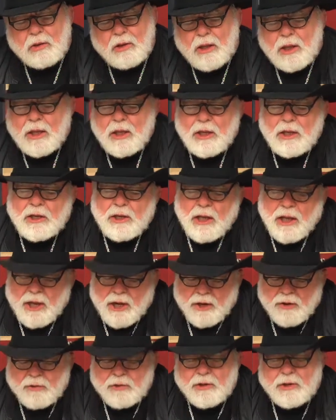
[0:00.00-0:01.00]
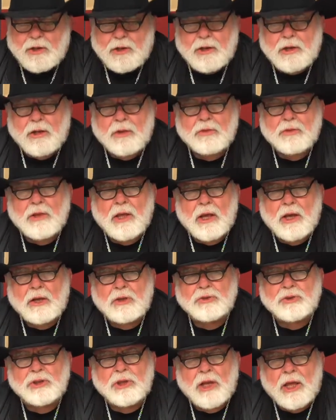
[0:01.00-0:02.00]
he inherited
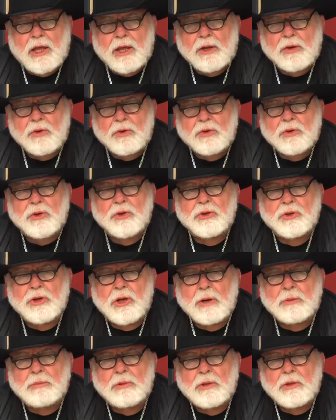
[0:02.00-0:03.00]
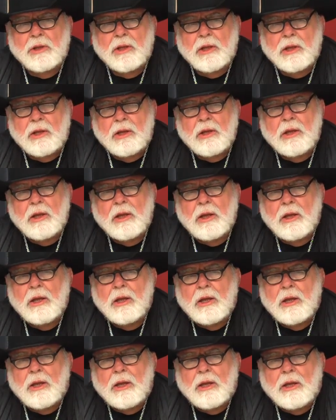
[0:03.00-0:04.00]
1,000 acres of some of the
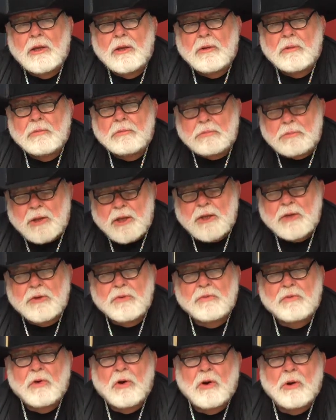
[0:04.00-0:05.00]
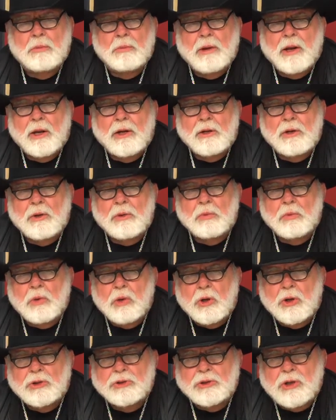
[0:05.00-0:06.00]
best farmland there
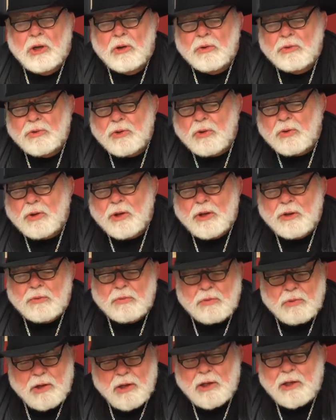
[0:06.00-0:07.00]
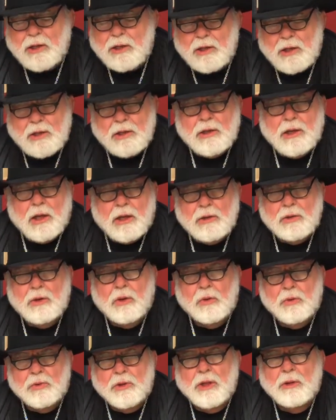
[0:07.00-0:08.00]
was. Although he really did not
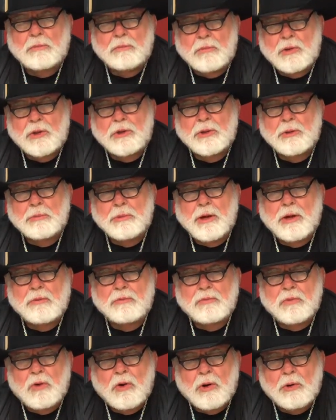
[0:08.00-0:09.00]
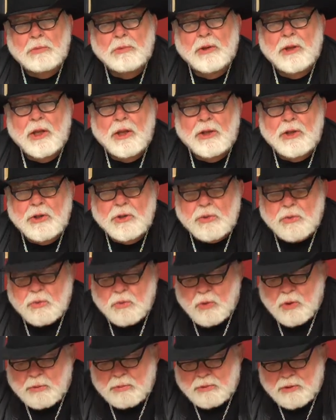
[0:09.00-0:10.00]
know that much about farming, he just
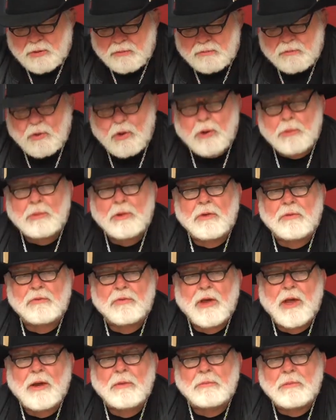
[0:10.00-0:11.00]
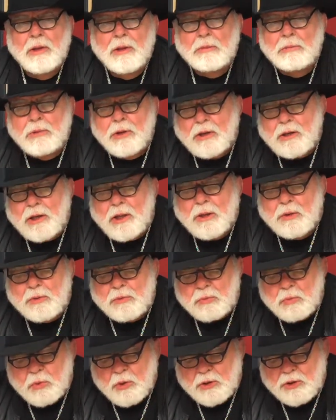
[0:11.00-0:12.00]
grew up in a farming family, but he
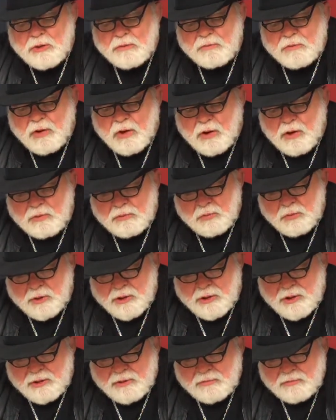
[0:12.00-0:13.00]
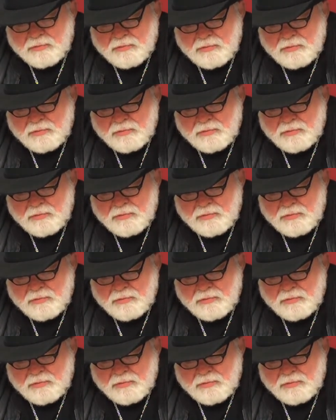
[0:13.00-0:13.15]
wasn't involved with it.